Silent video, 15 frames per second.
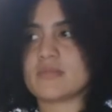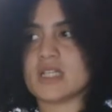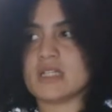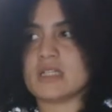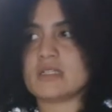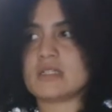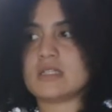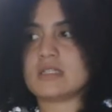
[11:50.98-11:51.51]

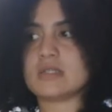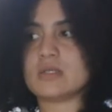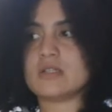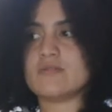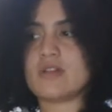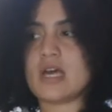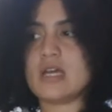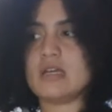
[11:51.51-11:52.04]
Lizzie sort
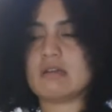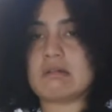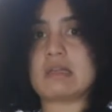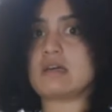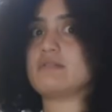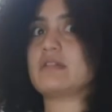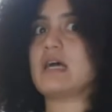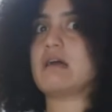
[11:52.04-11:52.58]
of like
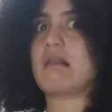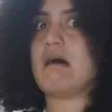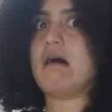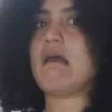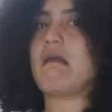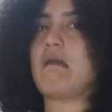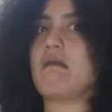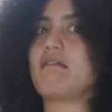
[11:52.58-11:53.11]
lived that
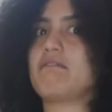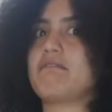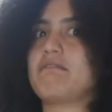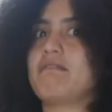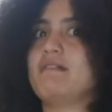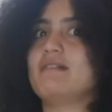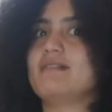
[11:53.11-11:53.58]
life.